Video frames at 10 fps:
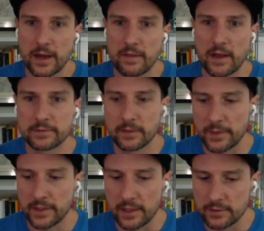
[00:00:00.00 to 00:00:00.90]
And that's
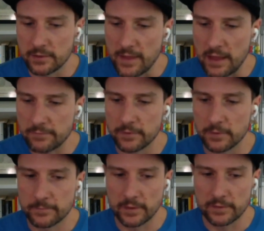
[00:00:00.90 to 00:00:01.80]
something I do in that
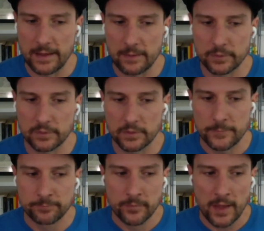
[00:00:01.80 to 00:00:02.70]
film, for example.
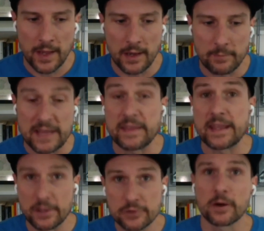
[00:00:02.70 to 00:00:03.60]
In the
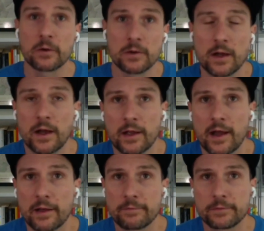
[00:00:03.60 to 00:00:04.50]
intro,
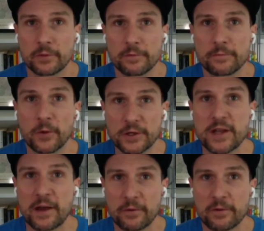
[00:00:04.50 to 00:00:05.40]
I sort of
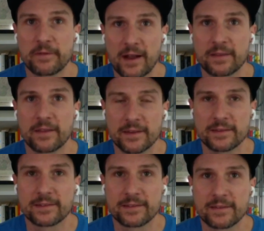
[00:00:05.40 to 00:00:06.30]
foreshadow the fact that
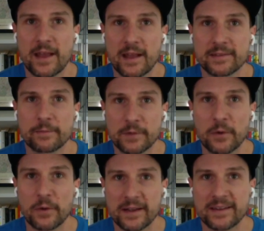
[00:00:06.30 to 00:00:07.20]
this ends up
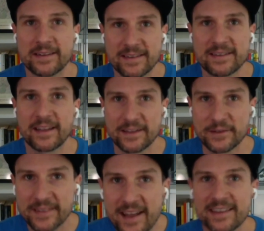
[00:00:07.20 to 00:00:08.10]
going, like you
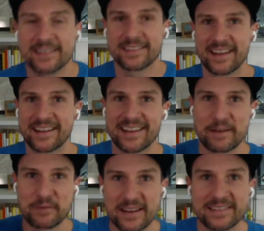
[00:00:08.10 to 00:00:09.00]
said, it's like
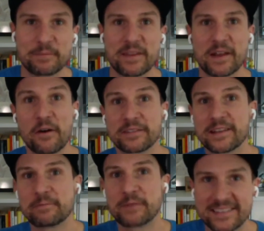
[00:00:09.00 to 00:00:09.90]
I'm racing, but then all of a
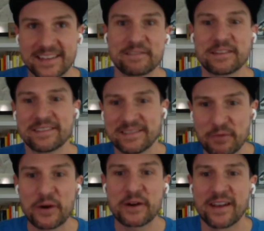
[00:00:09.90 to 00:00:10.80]
sudden I'm racing even
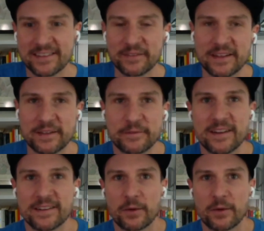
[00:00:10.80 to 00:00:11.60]
more aggressively at the front.